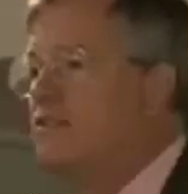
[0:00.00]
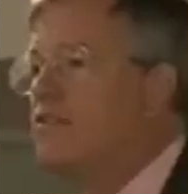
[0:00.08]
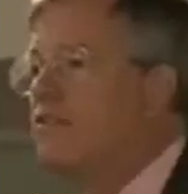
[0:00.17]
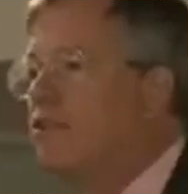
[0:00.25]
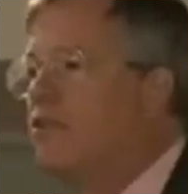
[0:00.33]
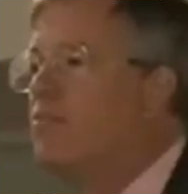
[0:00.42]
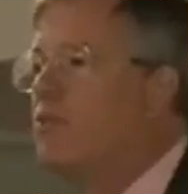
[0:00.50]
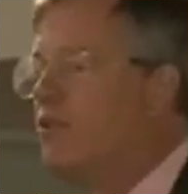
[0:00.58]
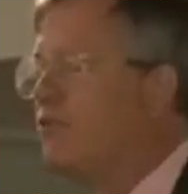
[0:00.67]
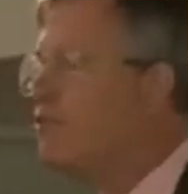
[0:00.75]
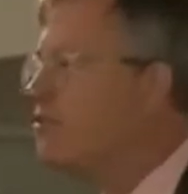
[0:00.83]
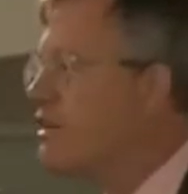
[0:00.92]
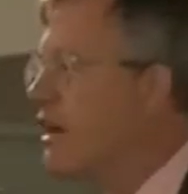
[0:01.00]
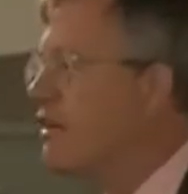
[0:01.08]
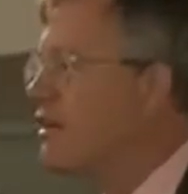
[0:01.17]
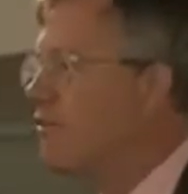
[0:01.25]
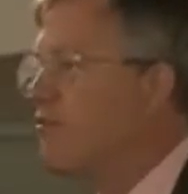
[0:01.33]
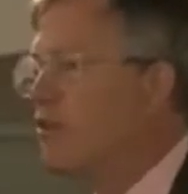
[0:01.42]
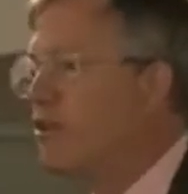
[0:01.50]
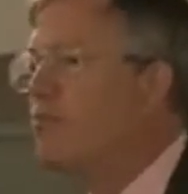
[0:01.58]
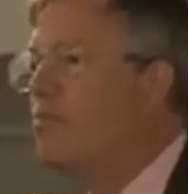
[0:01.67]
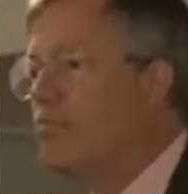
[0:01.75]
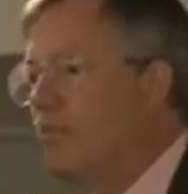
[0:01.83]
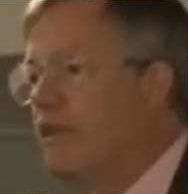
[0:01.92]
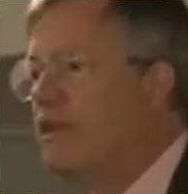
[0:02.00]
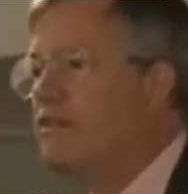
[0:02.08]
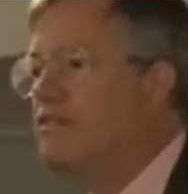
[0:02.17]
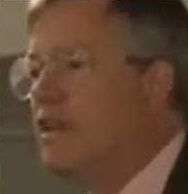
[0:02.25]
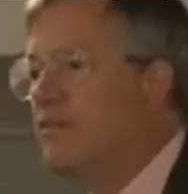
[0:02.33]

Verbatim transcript: also increasing online education